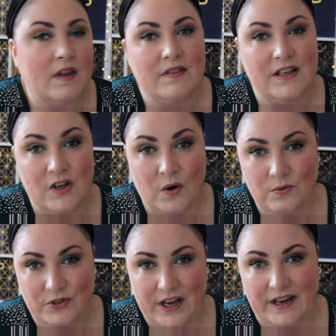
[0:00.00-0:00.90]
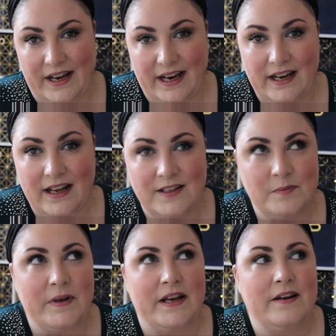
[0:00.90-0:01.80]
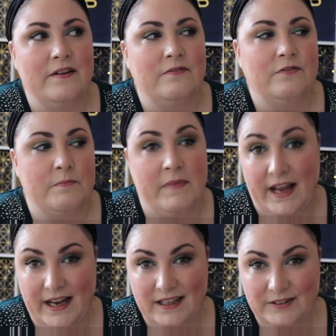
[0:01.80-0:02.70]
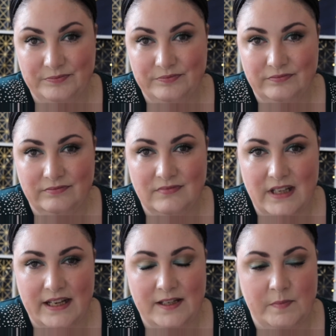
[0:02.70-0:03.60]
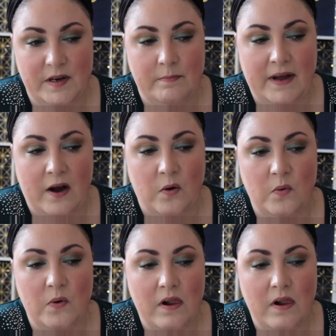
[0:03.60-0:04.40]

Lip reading: this whole journey has been for me. It has been about